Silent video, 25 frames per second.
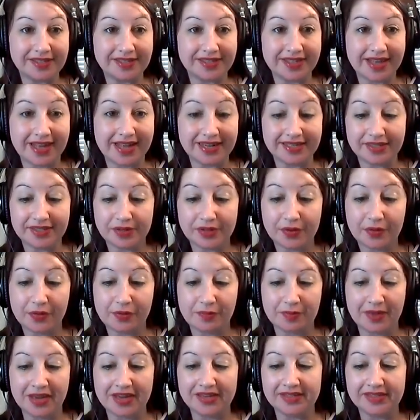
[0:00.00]
That's so
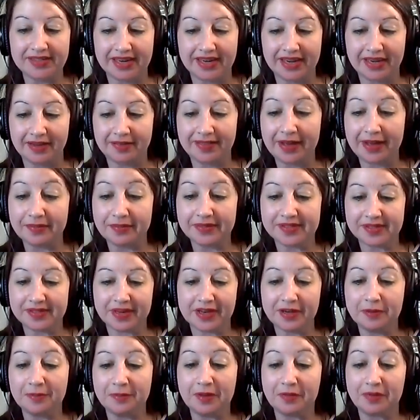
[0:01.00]
amazing. That was
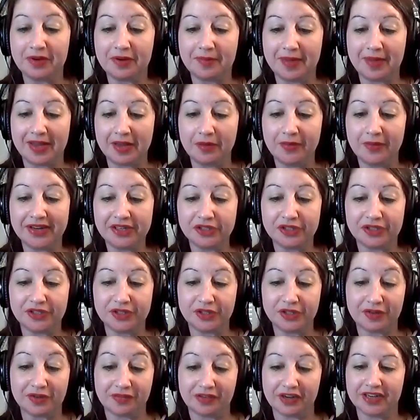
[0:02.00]
going to be one of my questions.
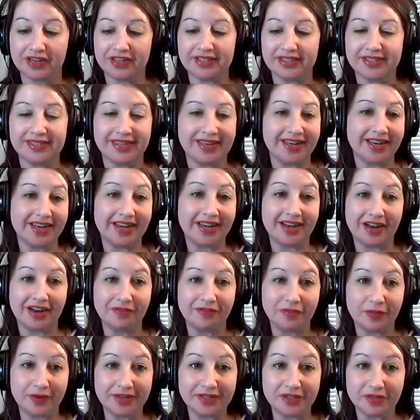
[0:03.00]
Do you ever get to sit on
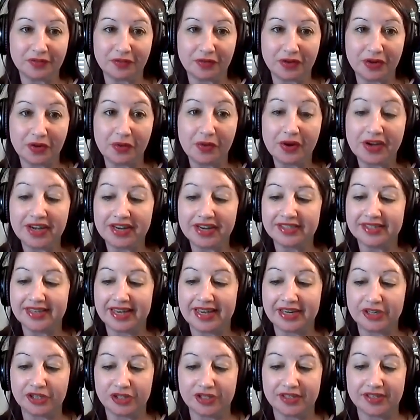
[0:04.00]
voiceover recording
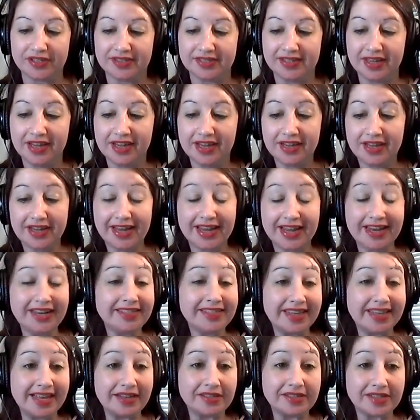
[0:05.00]
sessions? And
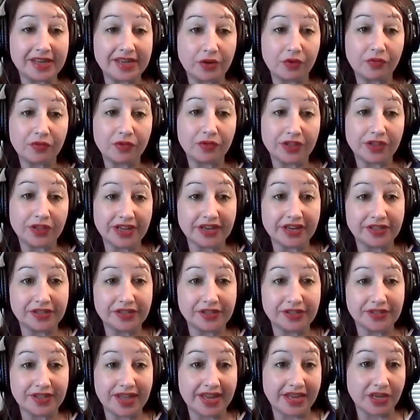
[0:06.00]
it sounds like over the
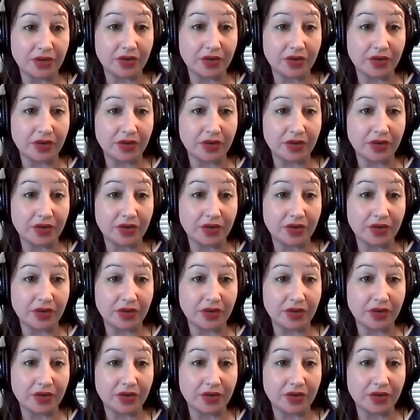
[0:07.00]
years that